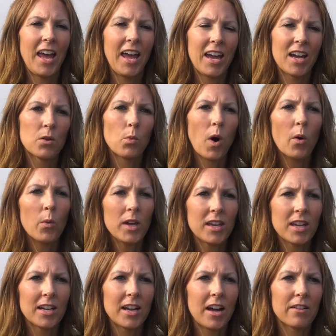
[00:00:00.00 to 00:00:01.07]
And what we
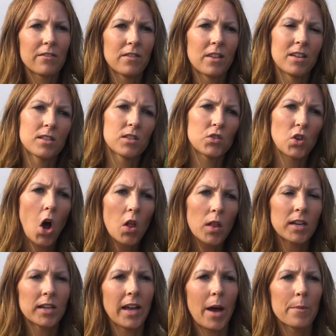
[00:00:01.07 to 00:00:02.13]
get out of this
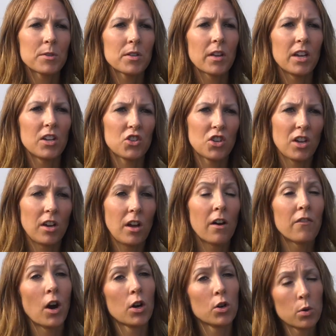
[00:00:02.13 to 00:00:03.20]
solid encapsulation
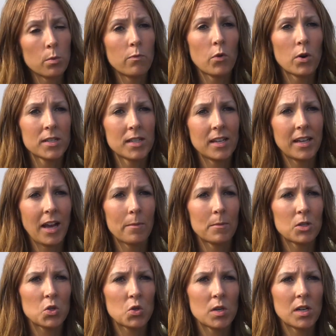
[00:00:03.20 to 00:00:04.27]
of our Group 14
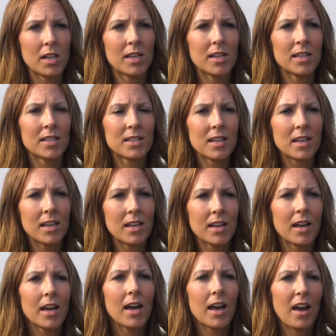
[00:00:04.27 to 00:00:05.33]
chemistry is the